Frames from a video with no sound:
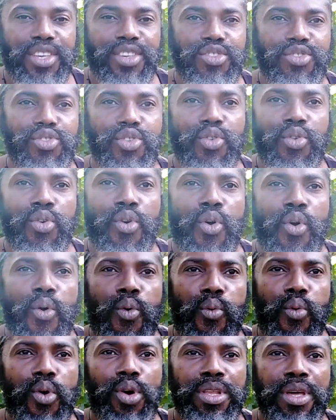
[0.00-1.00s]
You
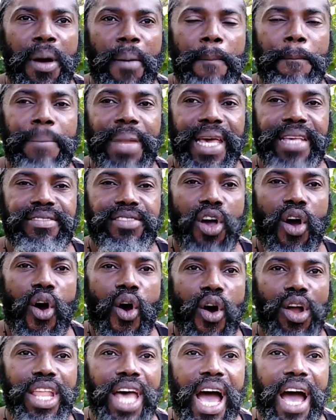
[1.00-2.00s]
would bless
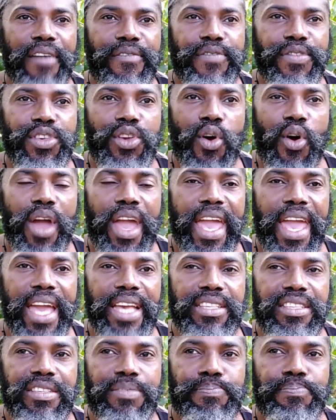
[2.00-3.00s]
all of your
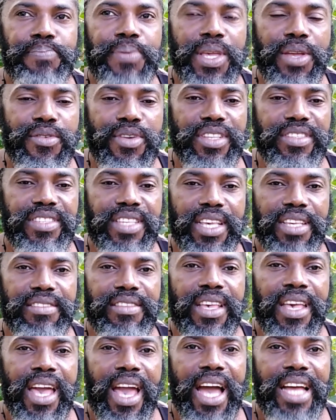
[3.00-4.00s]

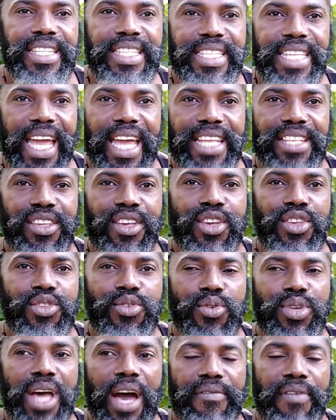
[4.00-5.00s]
experiences, and then
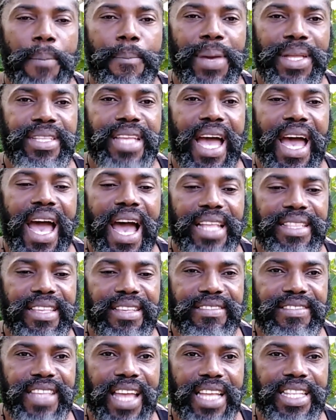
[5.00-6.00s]
you will have a better
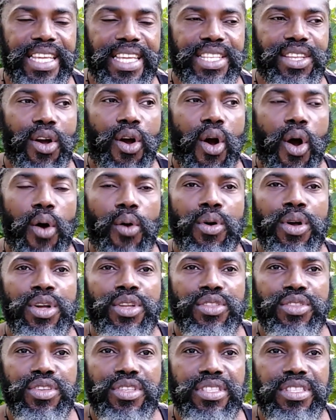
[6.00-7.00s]
understanding how
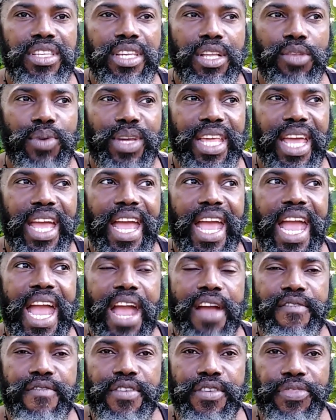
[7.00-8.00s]
to deal with
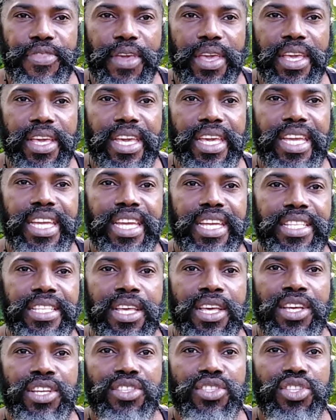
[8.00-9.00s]
everything in
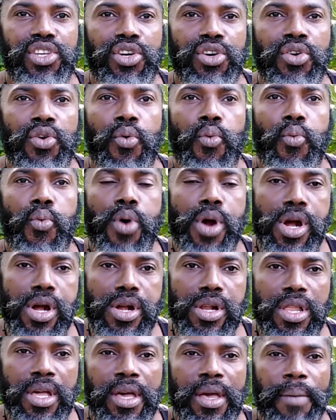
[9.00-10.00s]
the
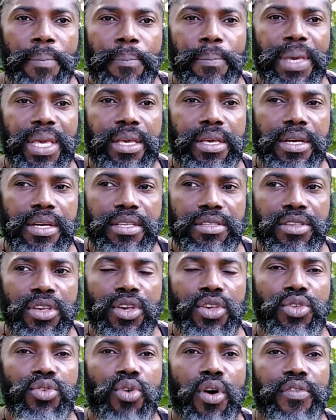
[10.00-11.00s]
world, because
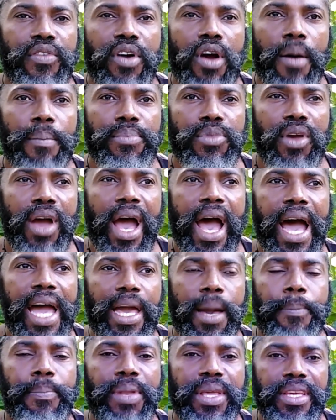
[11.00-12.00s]
you have come to a
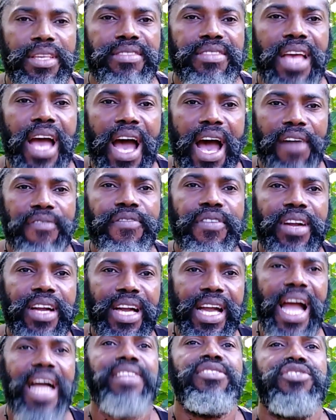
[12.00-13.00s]
higher place of
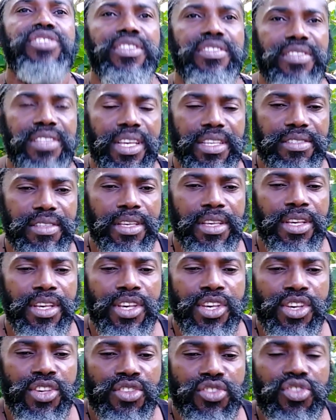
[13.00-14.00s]
consciousness.
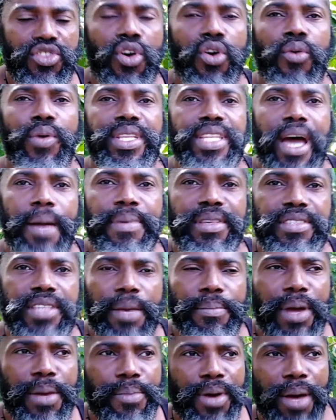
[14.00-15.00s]
So with that being
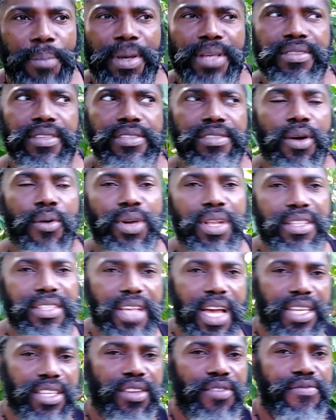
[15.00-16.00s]
said, my brother and my sister, I want
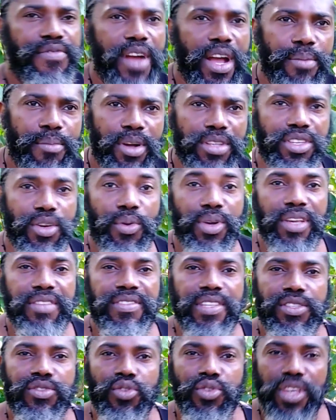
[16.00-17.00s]
to thank you very much. I want to
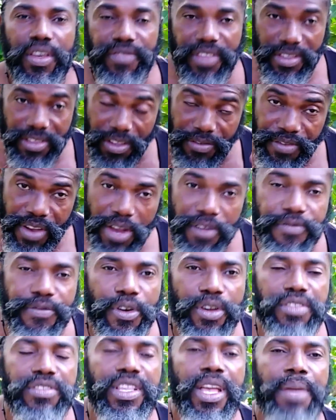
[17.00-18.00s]
say to you, if this is the very
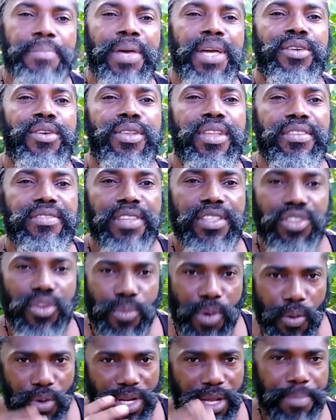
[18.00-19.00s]
first time that you're listening to
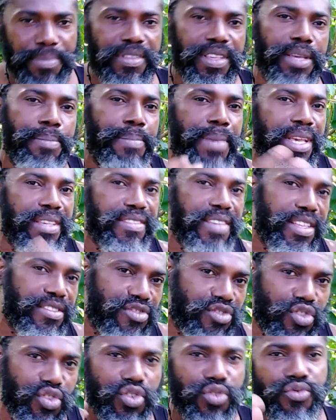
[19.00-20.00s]
me, what I'm saying makes
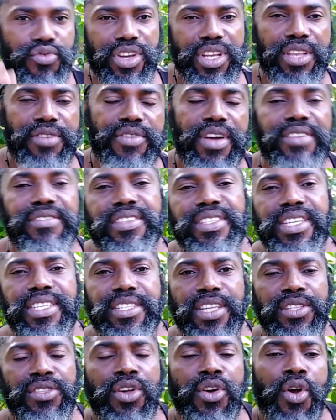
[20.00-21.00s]
sense to you, really
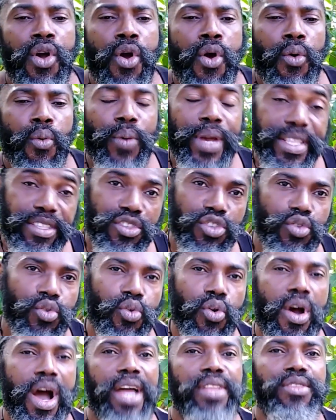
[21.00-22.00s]
resonating with
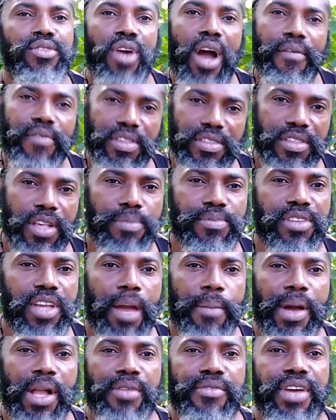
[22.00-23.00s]
you, and you haven't
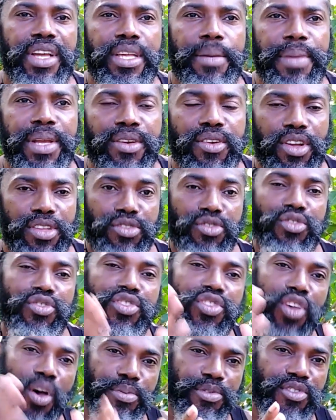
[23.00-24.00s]
subscribed already, I'm encouraged to
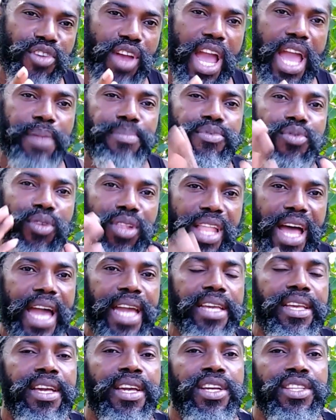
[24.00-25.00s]
subscribe, to
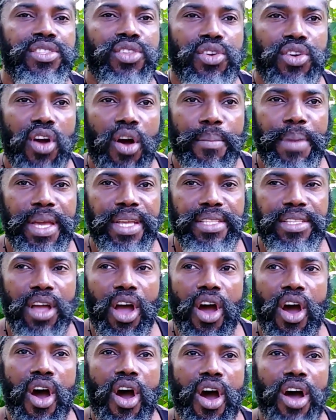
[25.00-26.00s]
like, to comment,
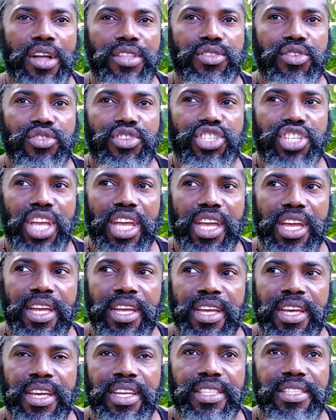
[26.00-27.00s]
or to share
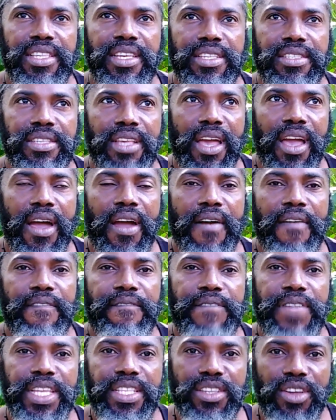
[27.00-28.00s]
this
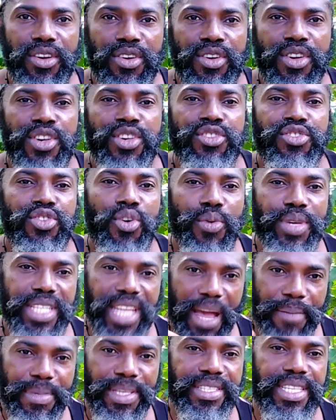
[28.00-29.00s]
video. So with
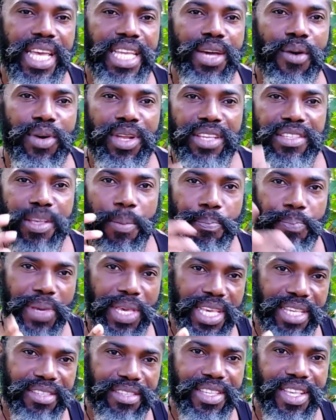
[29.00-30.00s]
that being said, I want to say
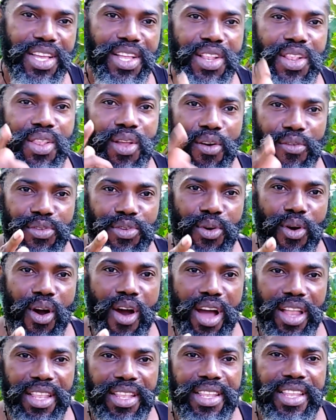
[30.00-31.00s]
peace, love you
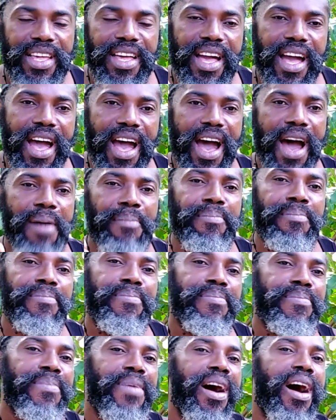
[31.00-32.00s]
all, I'm
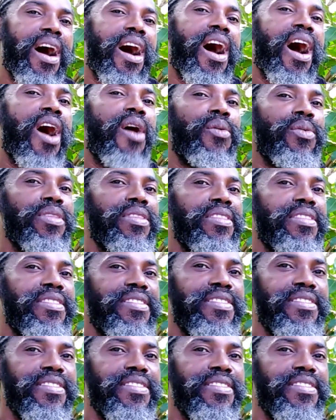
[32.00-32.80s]
out.